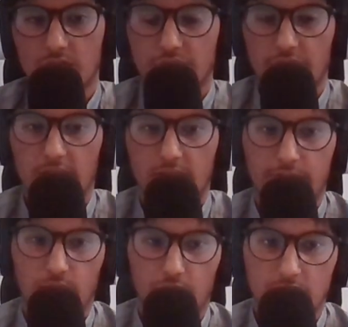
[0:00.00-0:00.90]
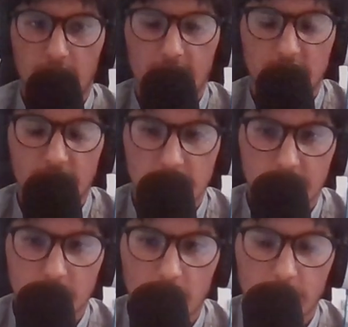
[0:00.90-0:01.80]
check for ages
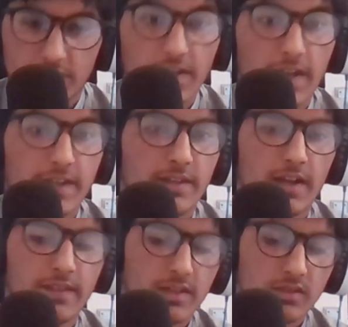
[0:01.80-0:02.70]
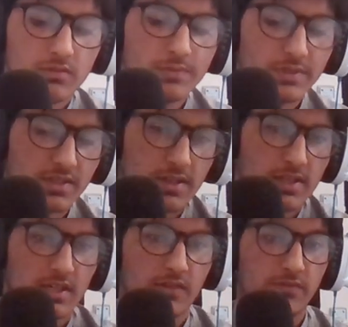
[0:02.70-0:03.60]
of 10 and then we just
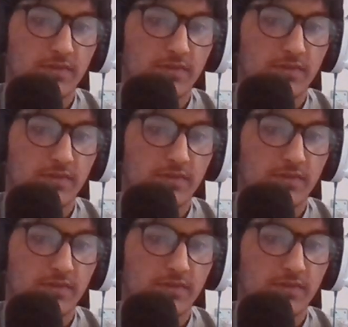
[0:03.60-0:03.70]
say if